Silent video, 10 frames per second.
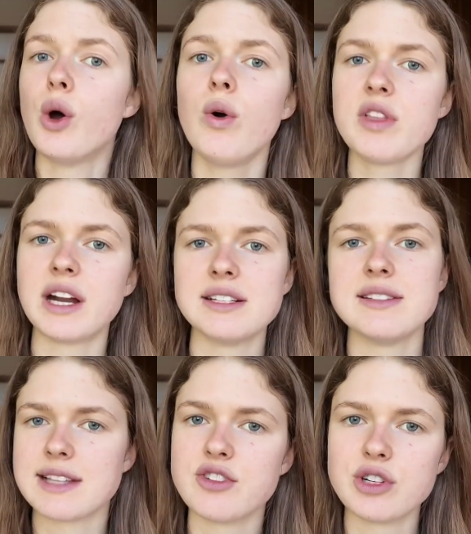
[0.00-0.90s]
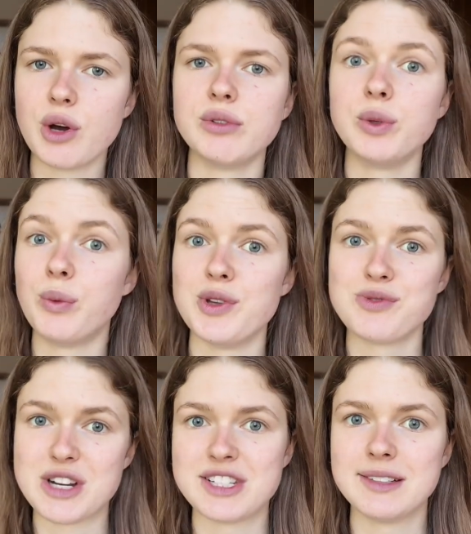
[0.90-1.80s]
or the 19th century novel was
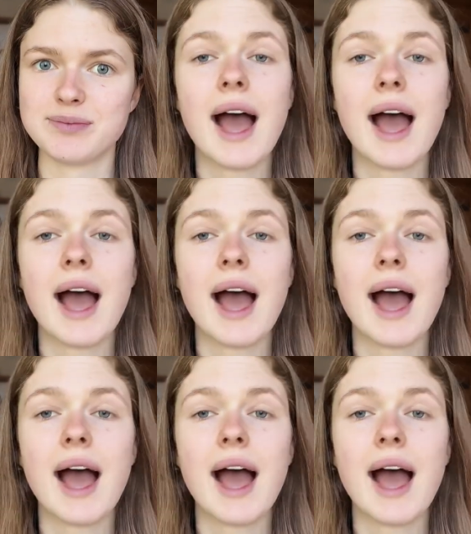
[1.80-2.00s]
written.